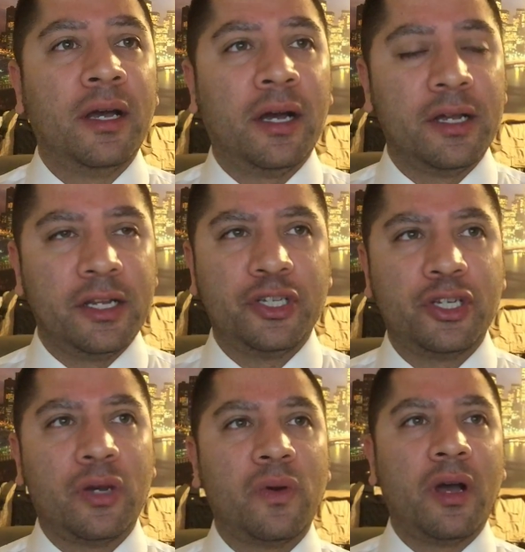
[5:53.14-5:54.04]
Uh, and
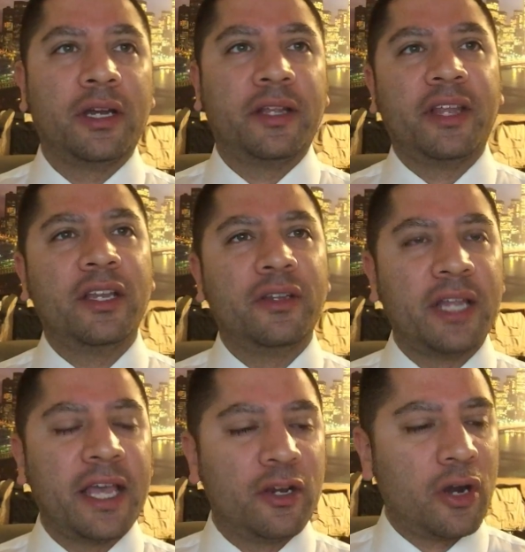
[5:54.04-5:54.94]
so on. And then
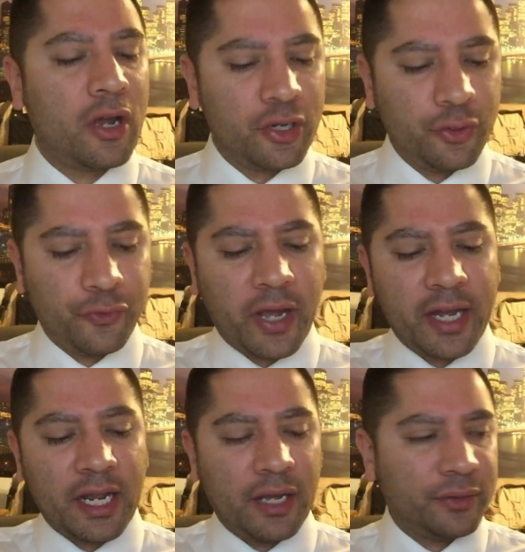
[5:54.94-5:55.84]
later on, you
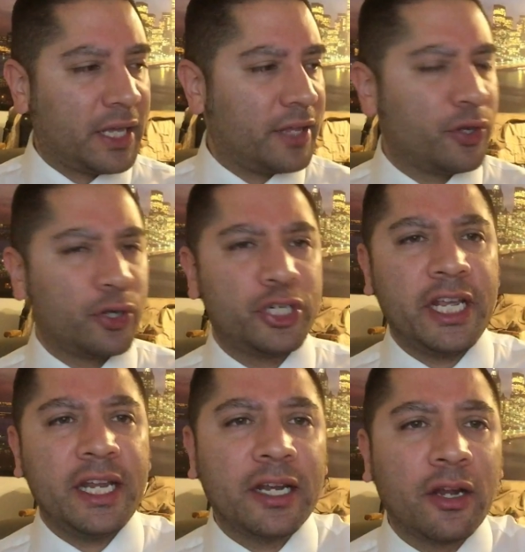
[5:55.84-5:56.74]
find out that they're
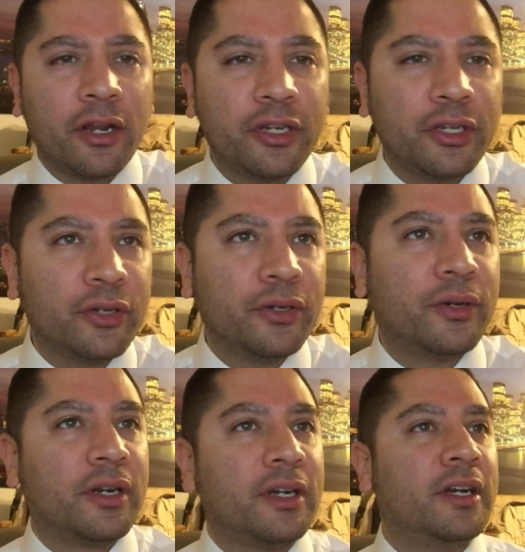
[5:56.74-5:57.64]
cheating on you
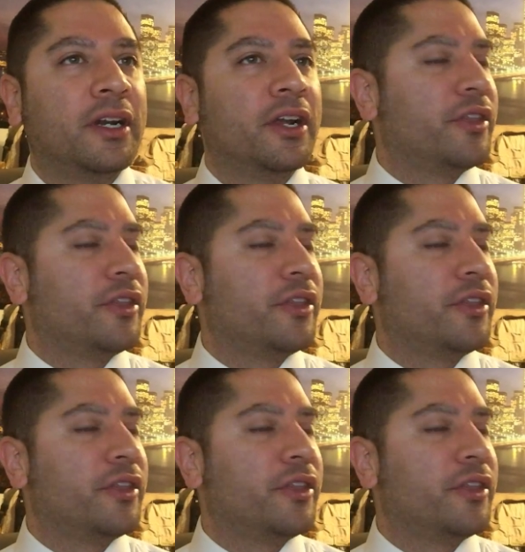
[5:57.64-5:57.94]
or